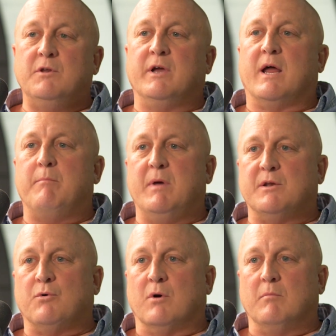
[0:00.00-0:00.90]
then you got to
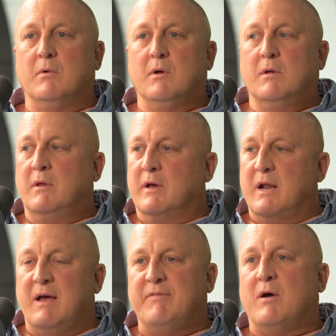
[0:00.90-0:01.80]
mentor them. You got
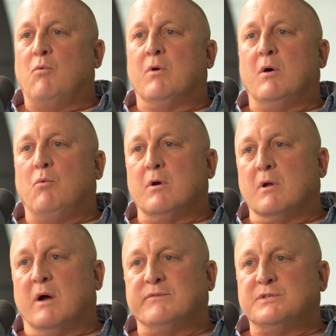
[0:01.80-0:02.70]
to have that one-on-one
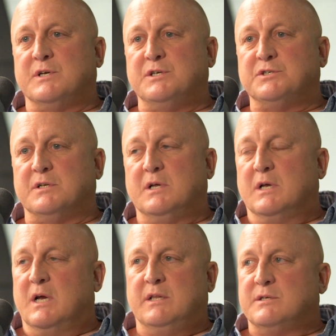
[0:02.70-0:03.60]
conversation.
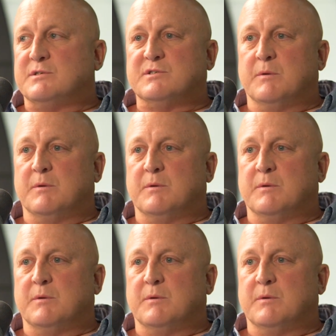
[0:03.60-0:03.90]
And this is